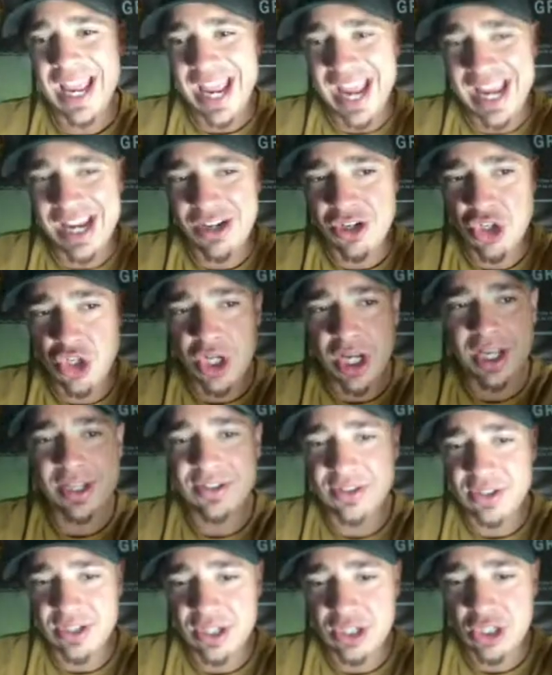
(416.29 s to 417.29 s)
and
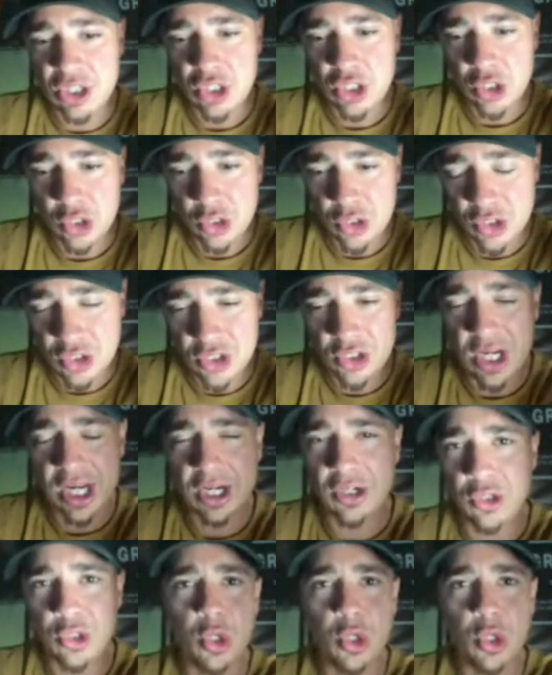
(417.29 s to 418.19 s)
just stick